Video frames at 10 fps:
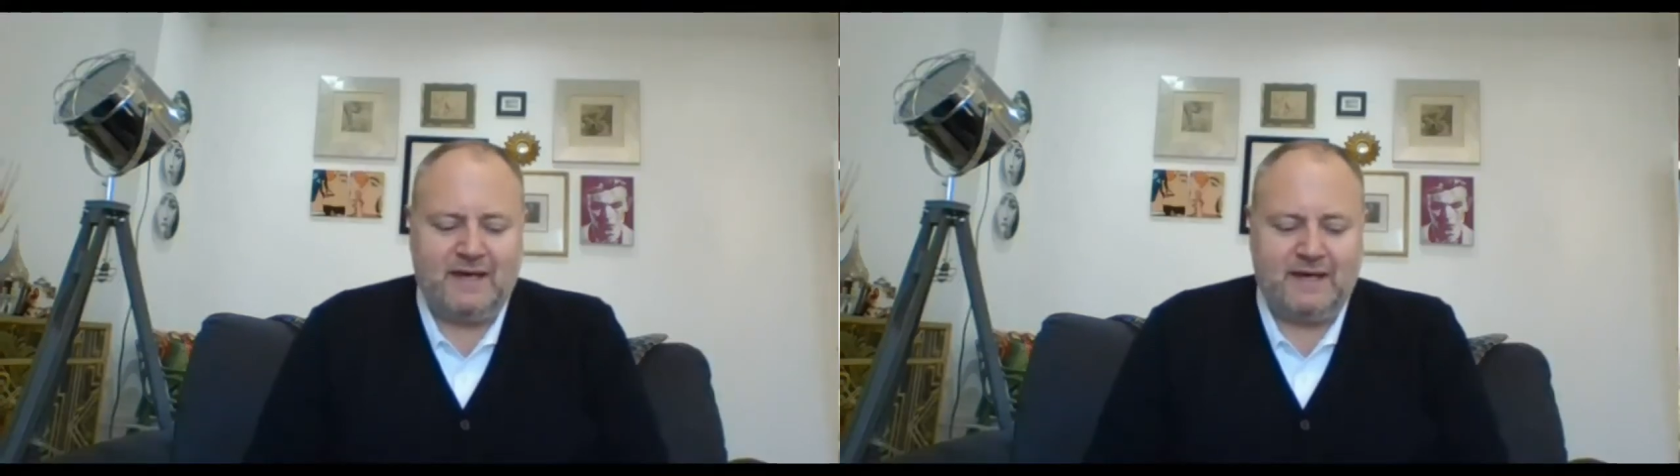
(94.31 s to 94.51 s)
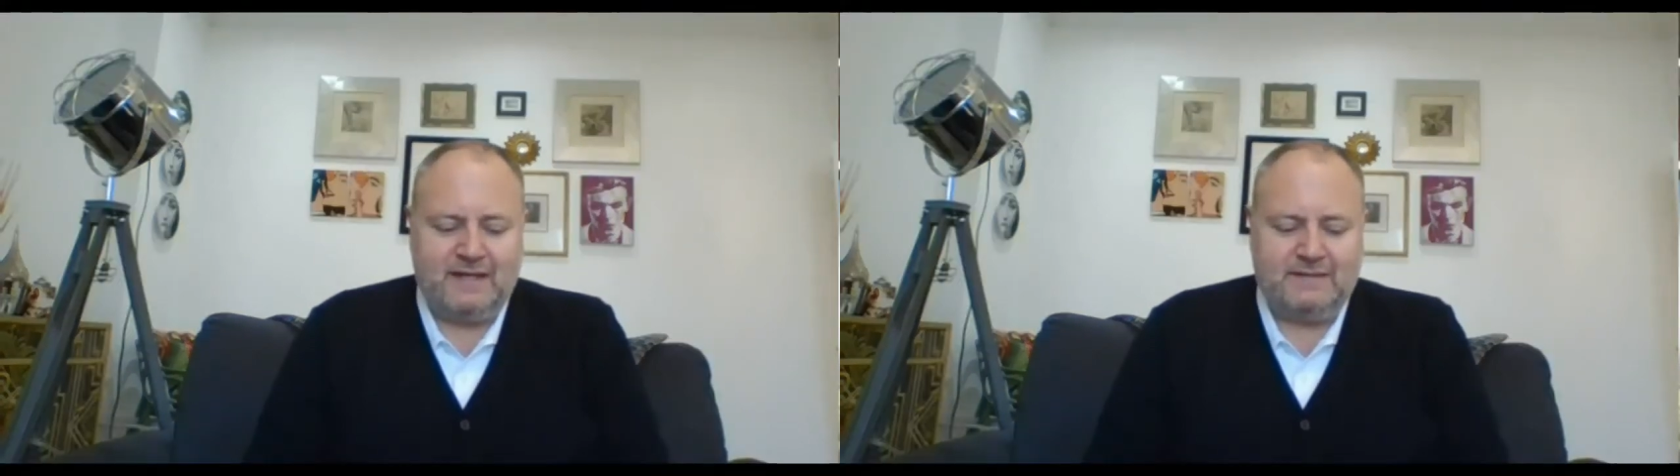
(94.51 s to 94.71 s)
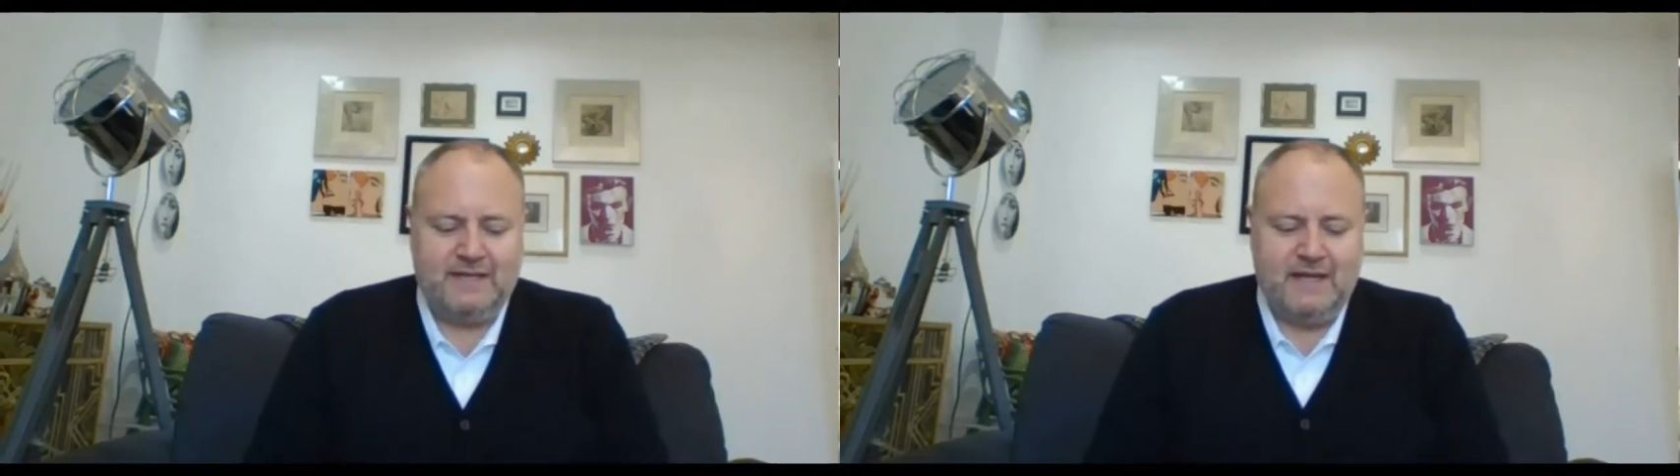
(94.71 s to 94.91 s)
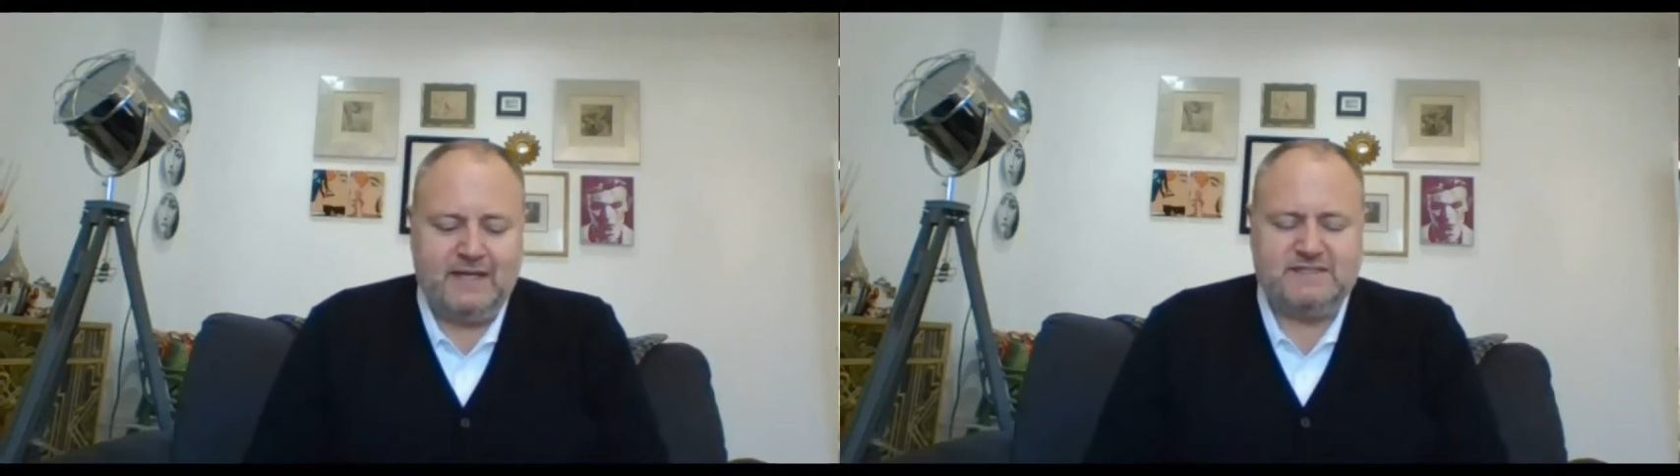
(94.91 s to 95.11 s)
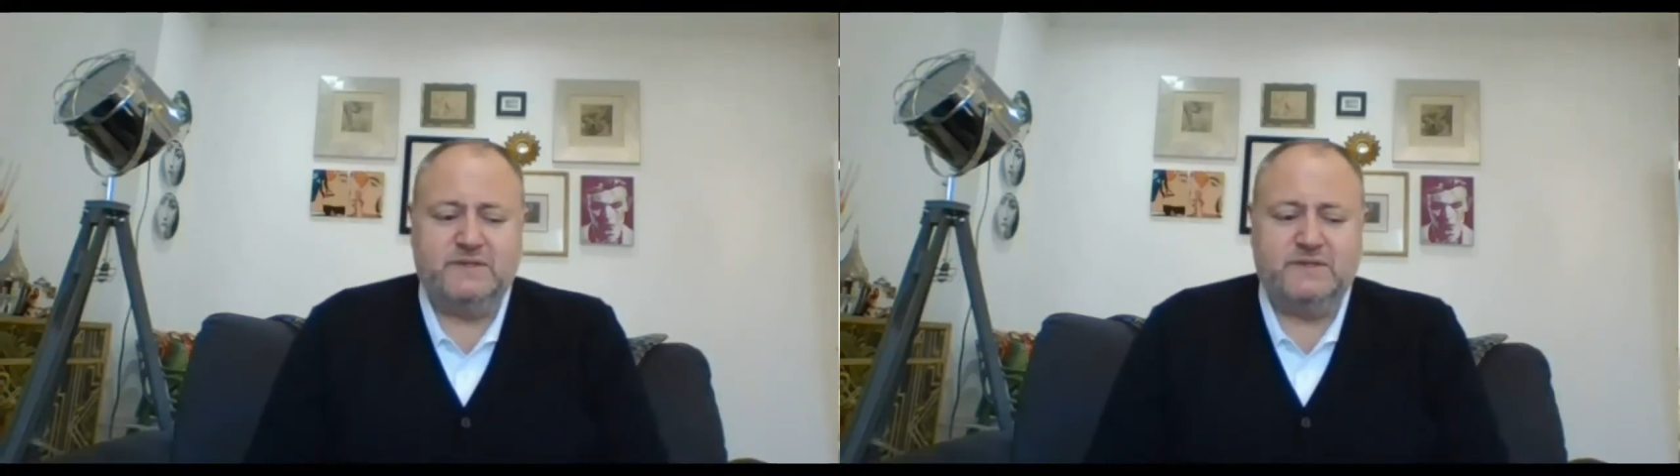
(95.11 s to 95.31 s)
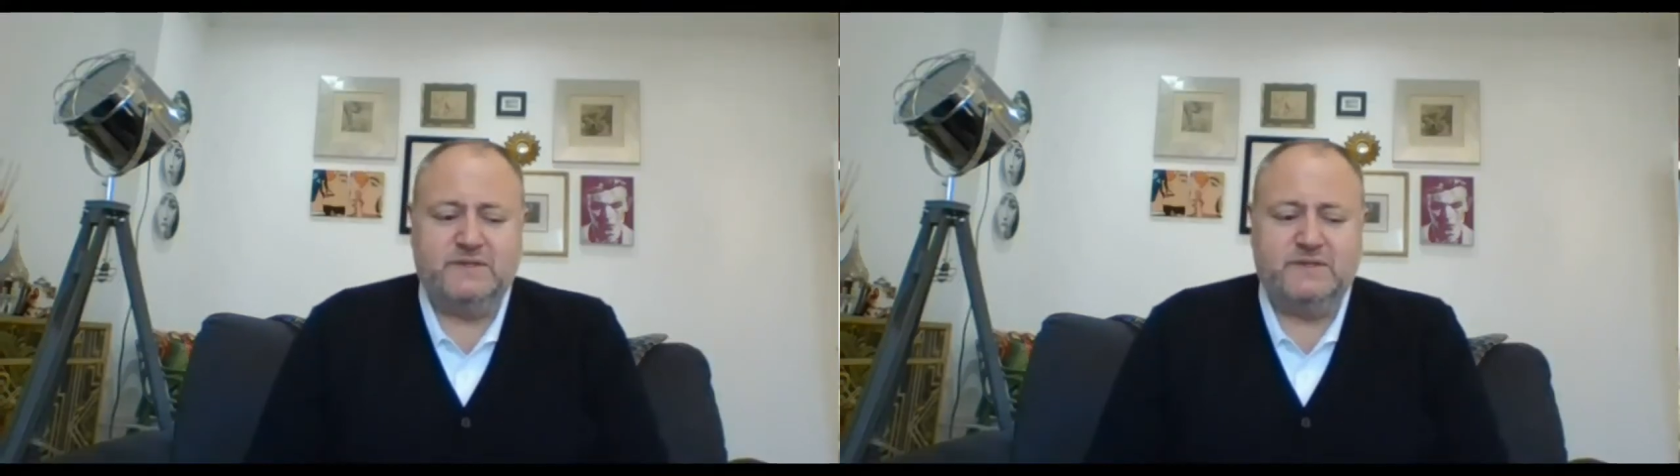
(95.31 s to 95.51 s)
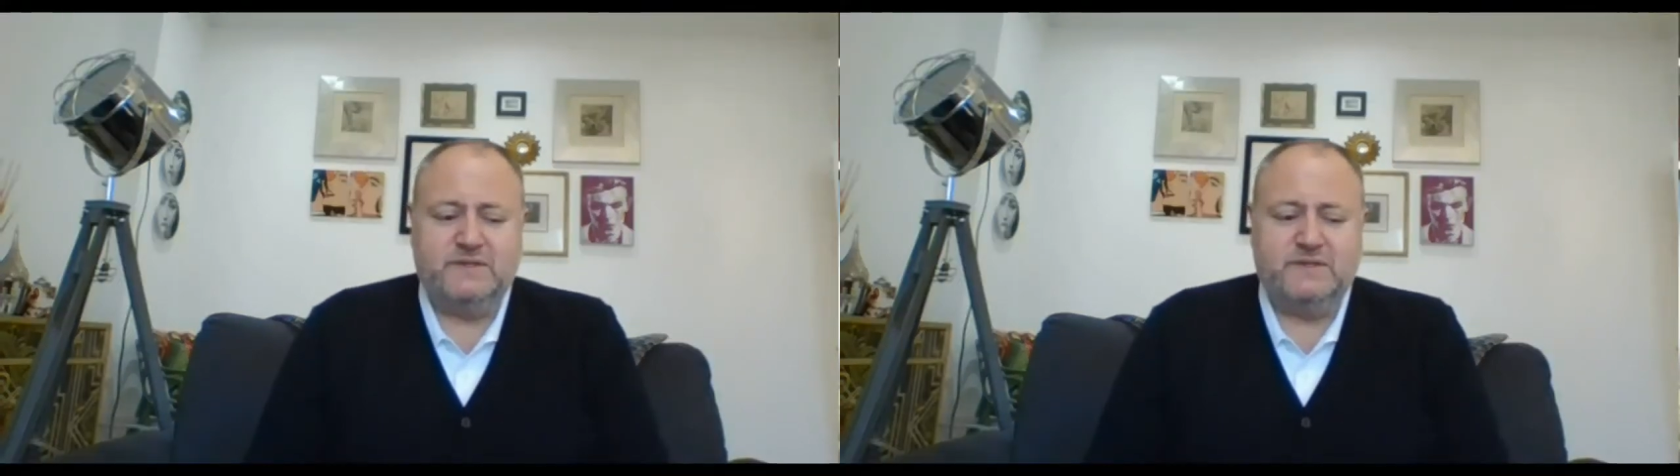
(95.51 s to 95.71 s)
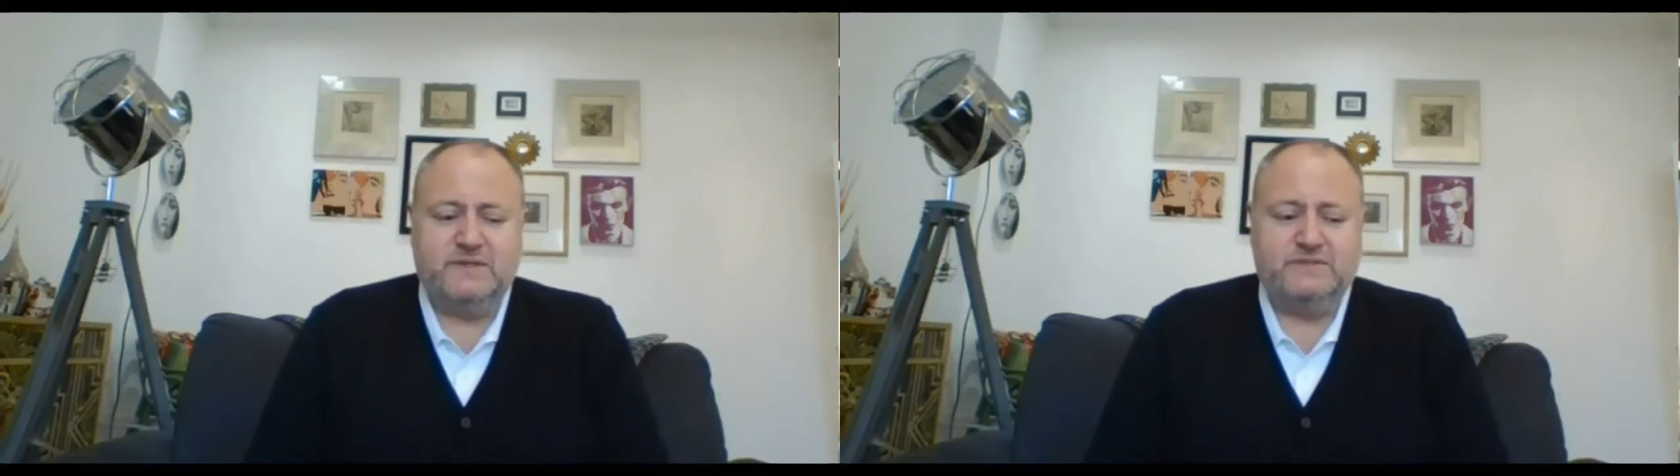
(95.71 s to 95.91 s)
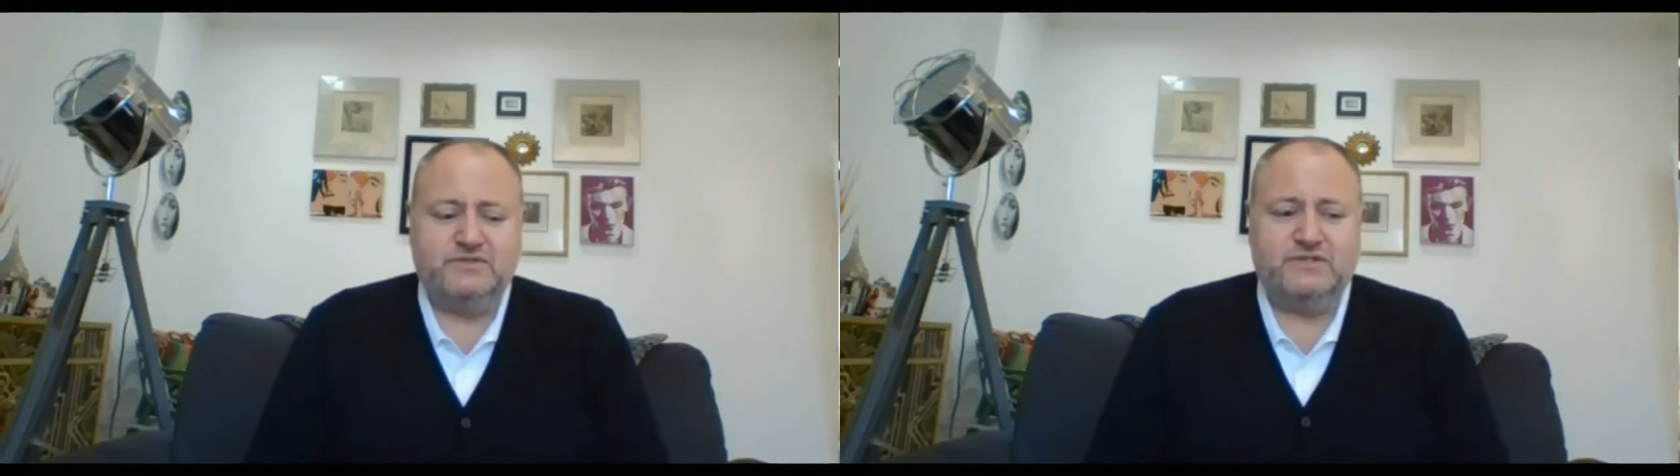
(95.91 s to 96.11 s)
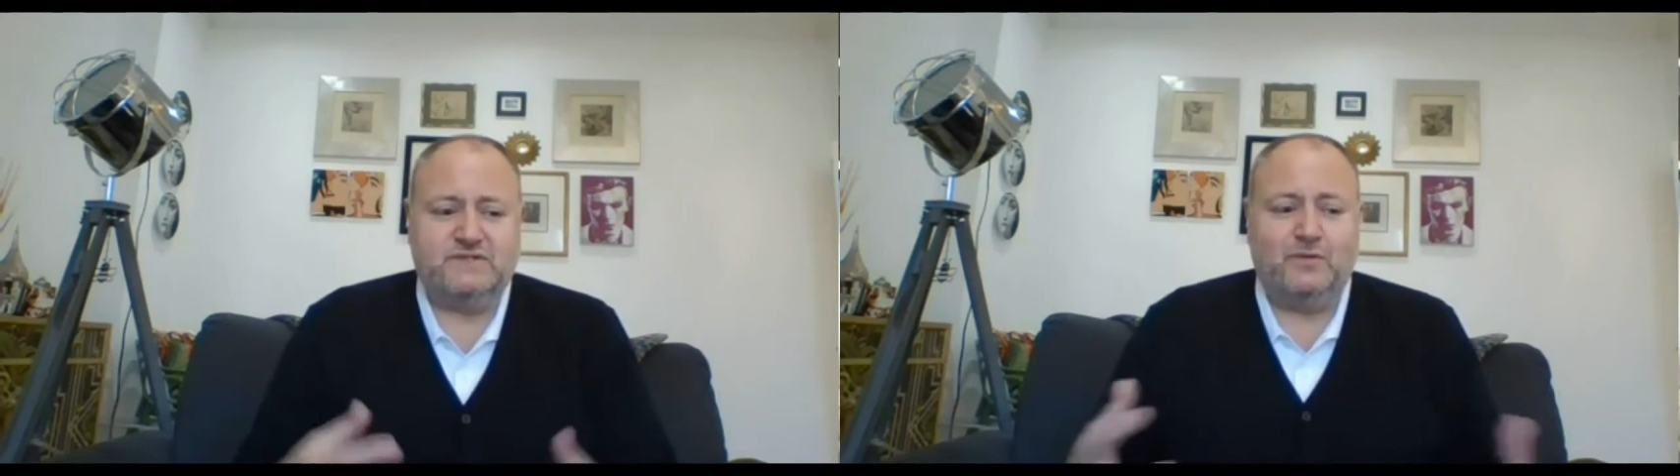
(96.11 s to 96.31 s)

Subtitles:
and some of our employees are just